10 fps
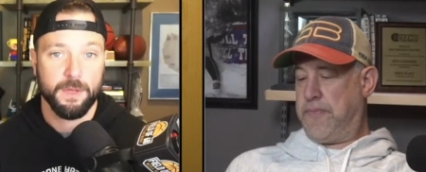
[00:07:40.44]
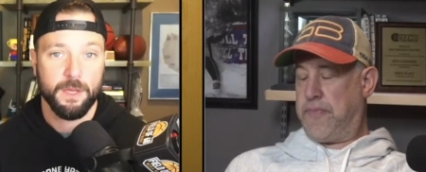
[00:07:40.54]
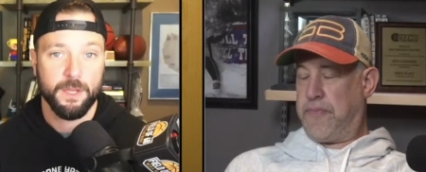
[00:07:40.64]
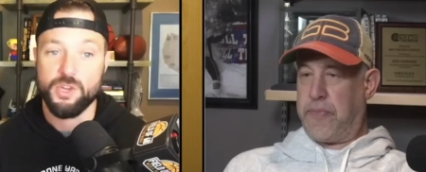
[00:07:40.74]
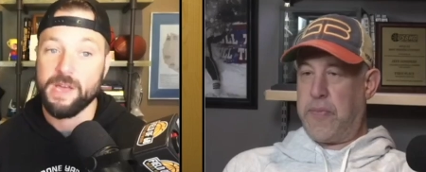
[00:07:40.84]

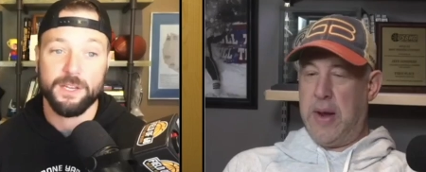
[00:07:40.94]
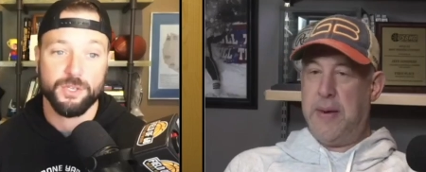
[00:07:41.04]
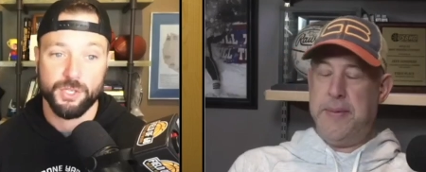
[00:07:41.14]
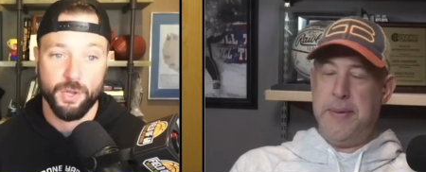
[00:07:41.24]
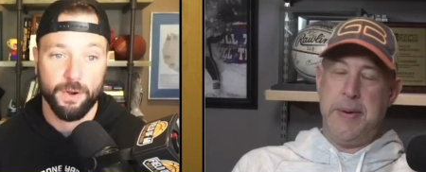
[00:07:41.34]
Speaker 1: You got yeah.
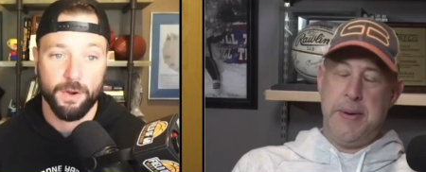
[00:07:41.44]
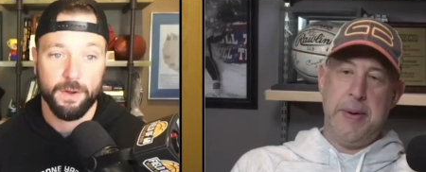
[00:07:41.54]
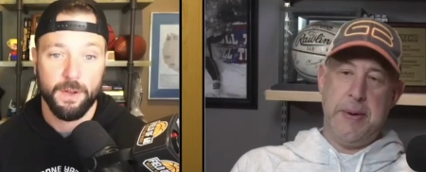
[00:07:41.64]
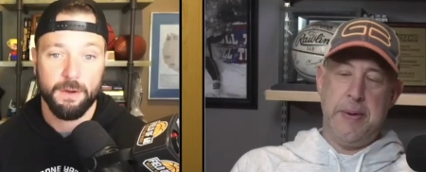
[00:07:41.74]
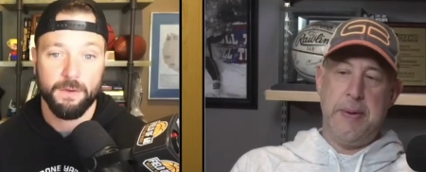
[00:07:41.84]
your star
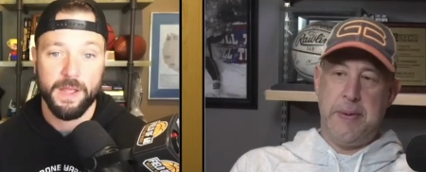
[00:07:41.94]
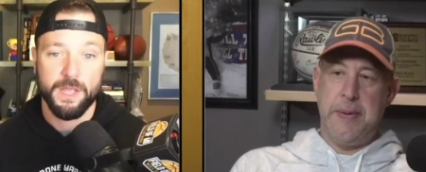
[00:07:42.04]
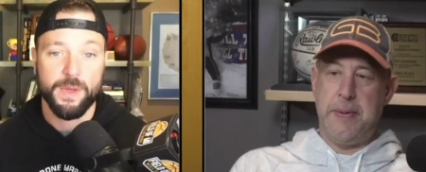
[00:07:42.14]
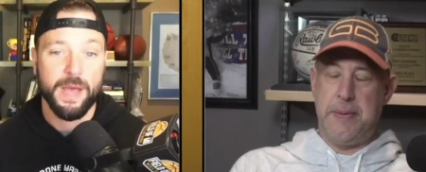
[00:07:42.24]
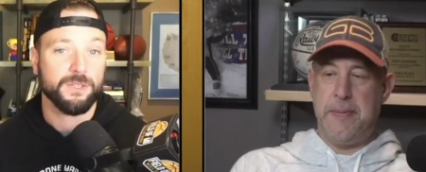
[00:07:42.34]
right?
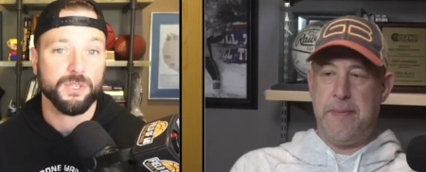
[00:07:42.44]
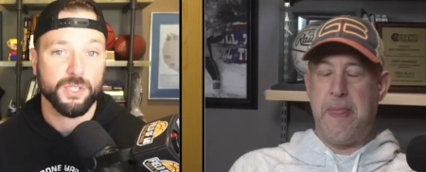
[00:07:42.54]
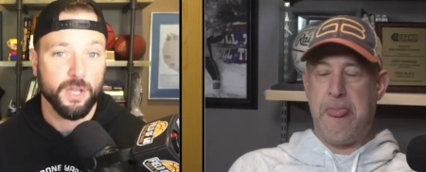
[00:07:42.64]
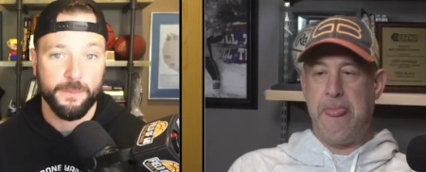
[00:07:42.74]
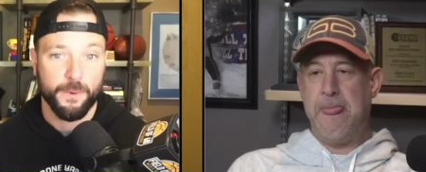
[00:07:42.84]
You got your
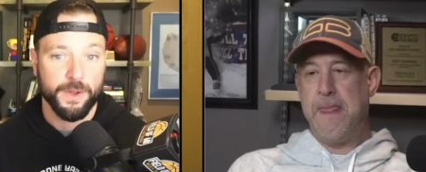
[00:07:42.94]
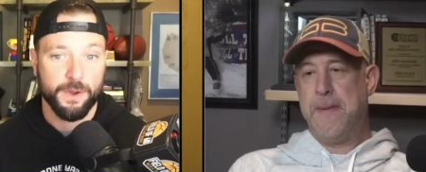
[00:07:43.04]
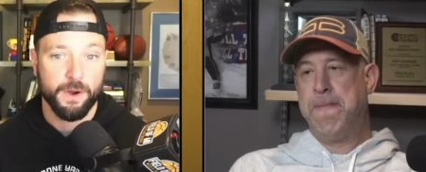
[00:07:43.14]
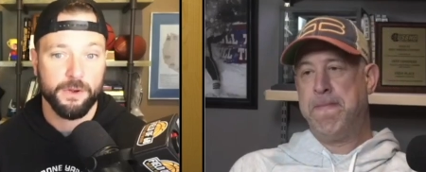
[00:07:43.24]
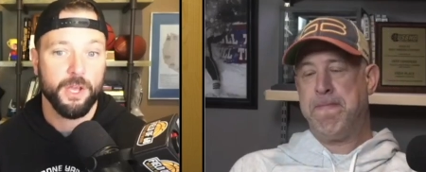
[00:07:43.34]
stud point
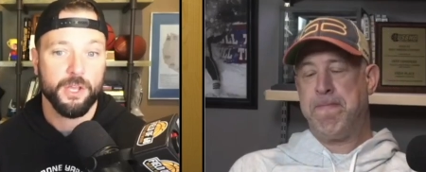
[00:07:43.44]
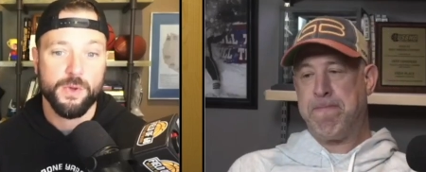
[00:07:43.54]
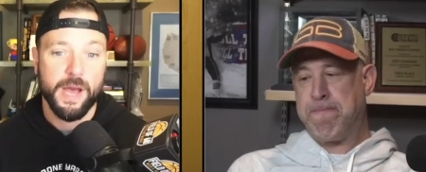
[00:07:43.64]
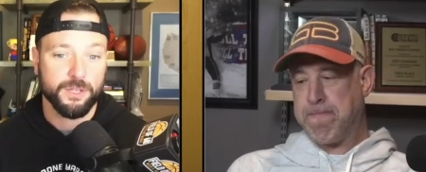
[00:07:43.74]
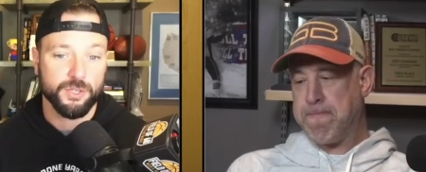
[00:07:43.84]
guard,
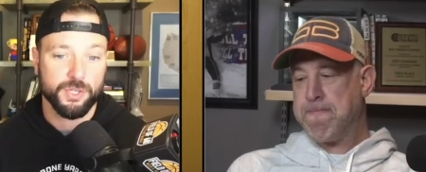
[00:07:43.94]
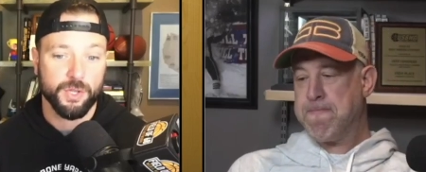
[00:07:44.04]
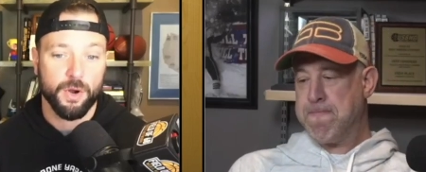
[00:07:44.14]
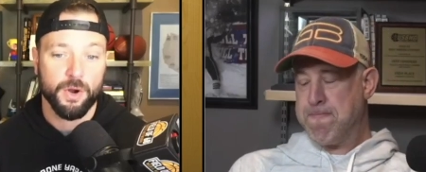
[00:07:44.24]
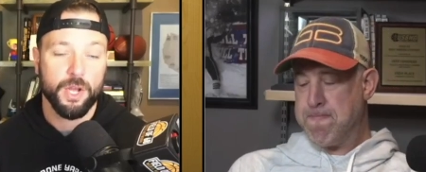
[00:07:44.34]
you got your
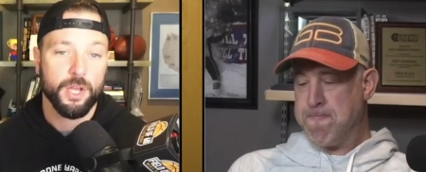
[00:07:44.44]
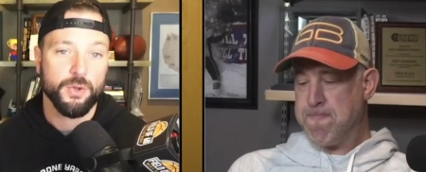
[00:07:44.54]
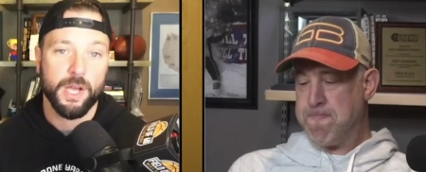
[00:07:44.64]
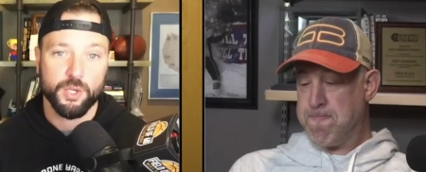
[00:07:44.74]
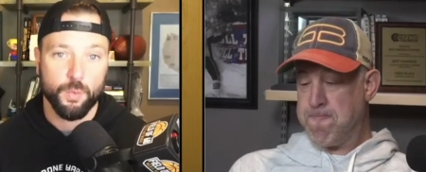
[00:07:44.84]
star,
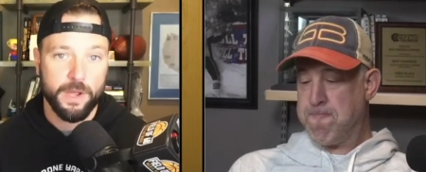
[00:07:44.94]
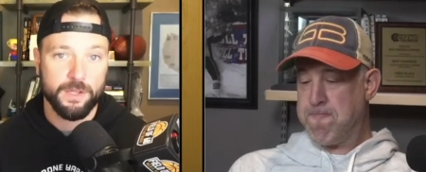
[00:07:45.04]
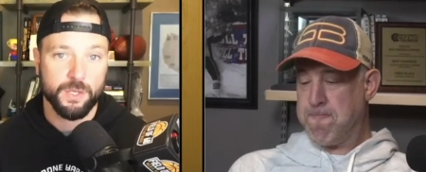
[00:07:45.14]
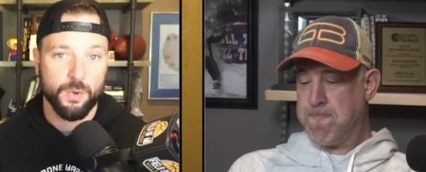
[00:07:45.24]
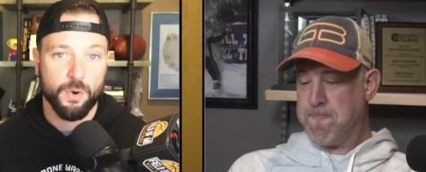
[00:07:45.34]
you got your
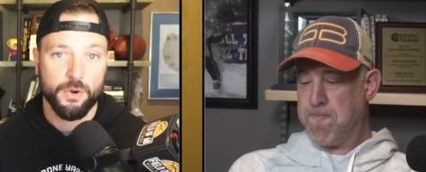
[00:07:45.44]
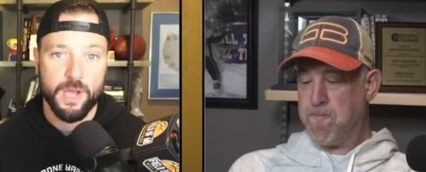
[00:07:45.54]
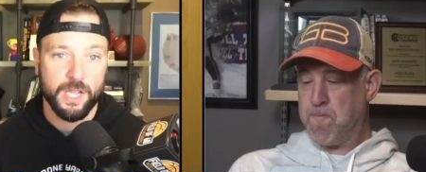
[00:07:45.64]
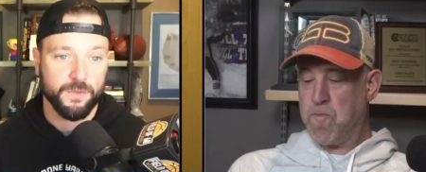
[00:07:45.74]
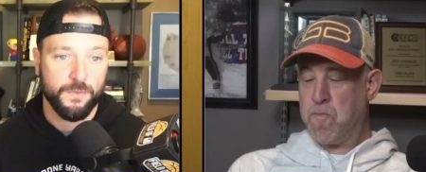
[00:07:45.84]
wing scorer, you
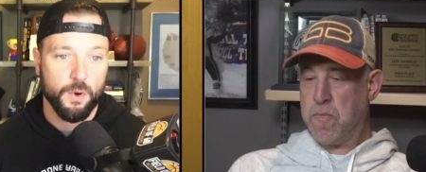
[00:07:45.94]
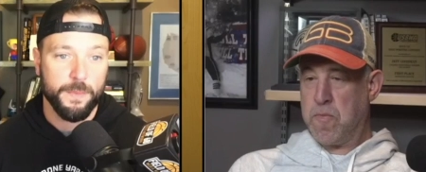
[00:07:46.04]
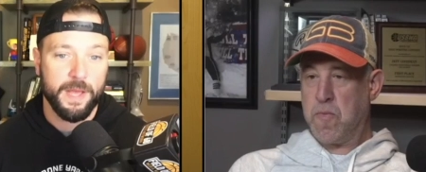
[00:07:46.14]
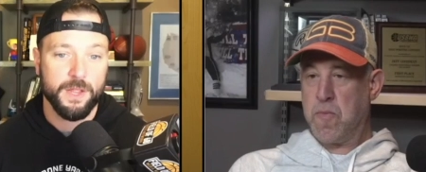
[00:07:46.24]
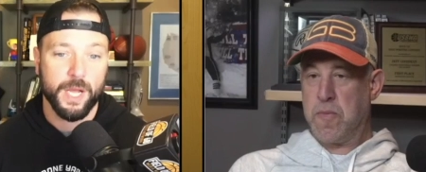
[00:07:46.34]
got your four
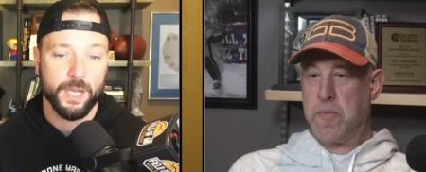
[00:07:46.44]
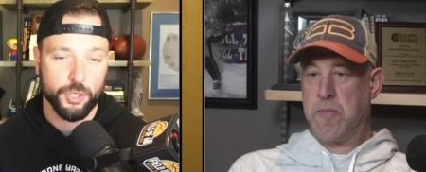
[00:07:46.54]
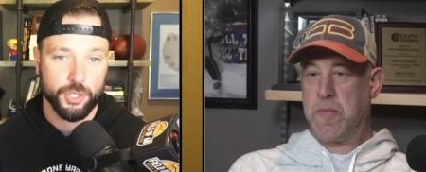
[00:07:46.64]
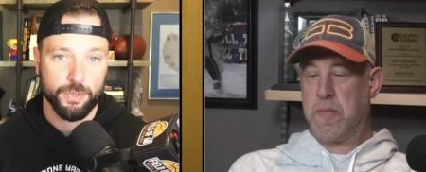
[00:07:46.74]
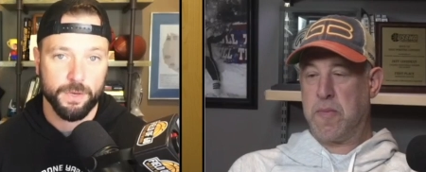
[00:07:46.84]
man, you got
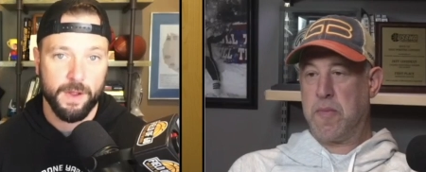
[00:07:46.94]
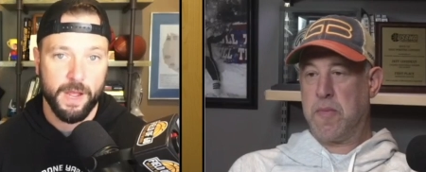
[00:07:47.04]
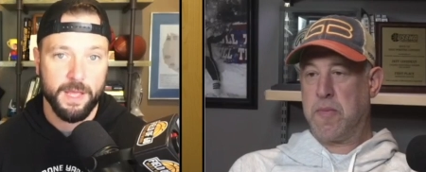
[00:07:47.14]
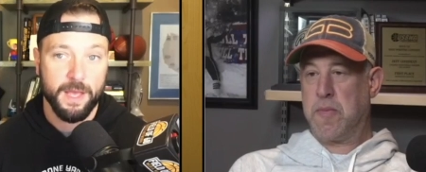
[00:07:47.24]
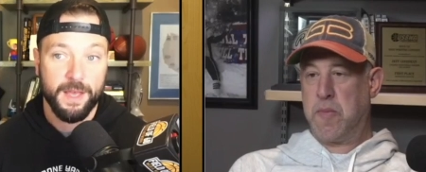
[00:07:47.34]
your shooter,
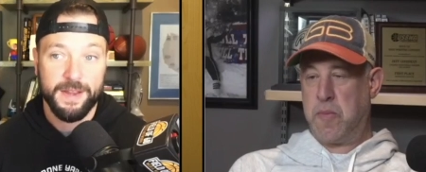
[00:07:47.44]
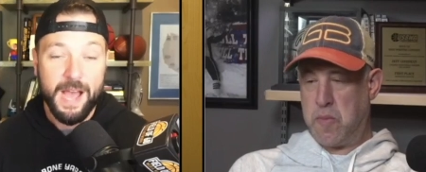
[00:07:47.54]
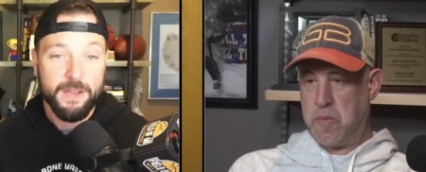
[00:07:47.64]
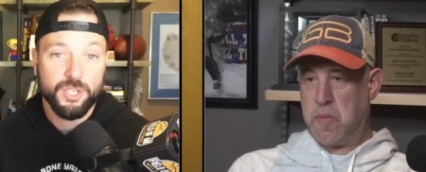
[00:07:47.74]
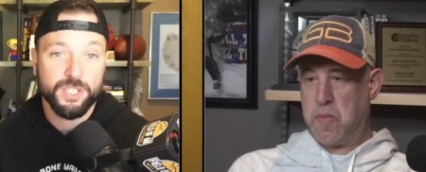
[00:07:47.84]
right?
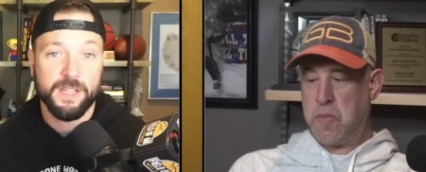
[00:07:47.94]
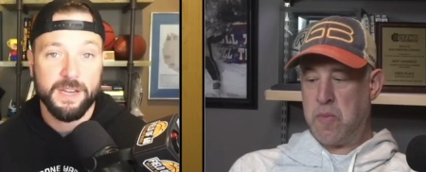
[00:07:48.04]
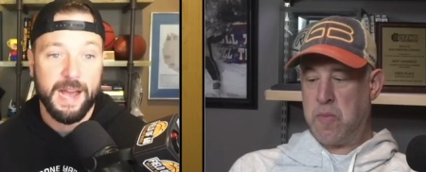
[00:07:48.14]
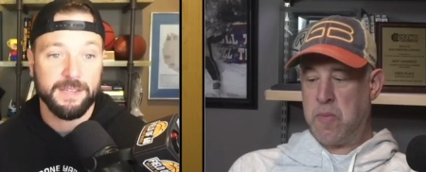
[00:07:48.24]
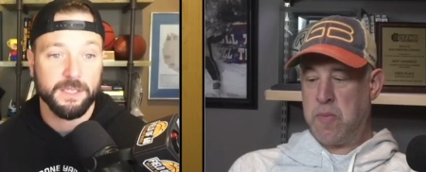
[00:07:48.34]
Now you just
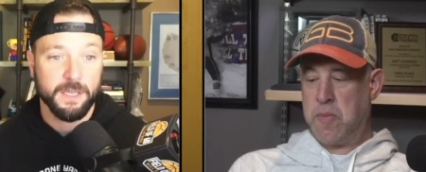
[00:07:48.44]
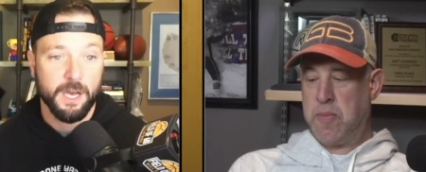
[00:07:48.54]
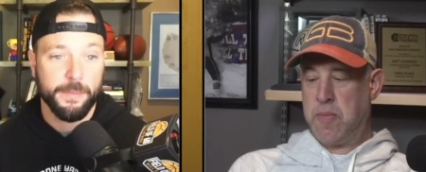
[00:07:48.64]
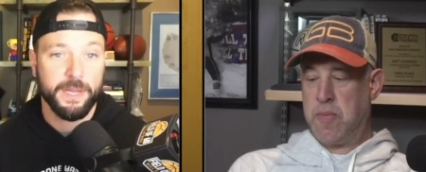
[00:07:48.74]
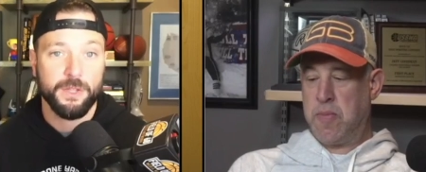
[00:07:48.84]
need guys that can
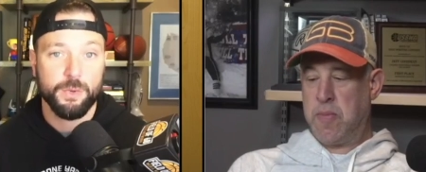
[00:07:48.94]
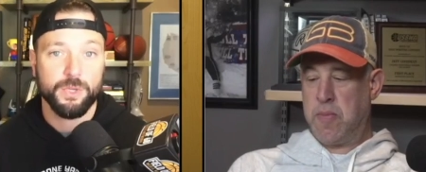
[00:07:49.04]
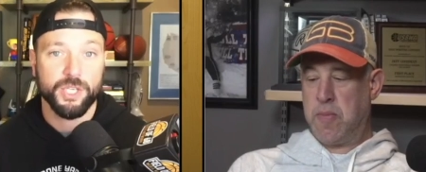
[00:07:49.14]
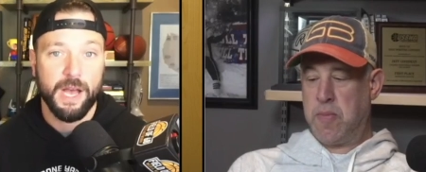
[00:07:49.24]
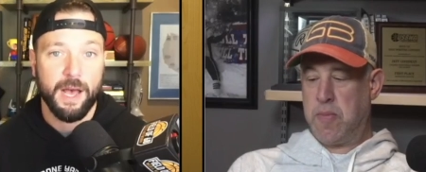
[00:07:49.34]
come in and do
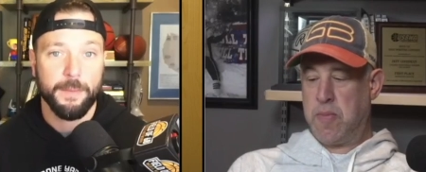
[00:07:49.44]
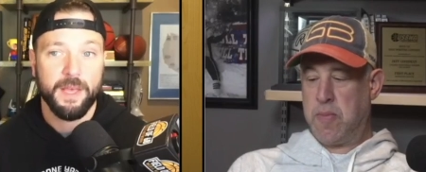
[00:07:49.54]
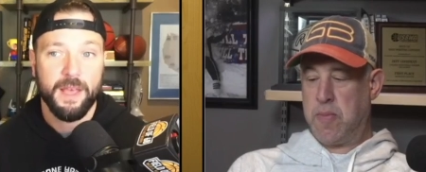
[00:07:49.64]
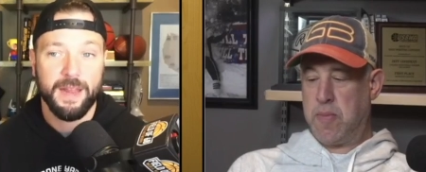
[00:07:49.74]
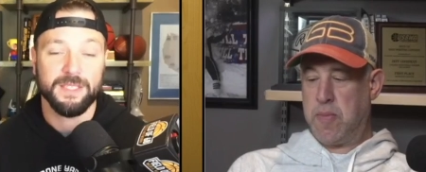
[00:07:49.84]
a job.
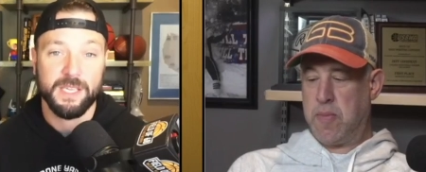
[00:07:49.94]
And it's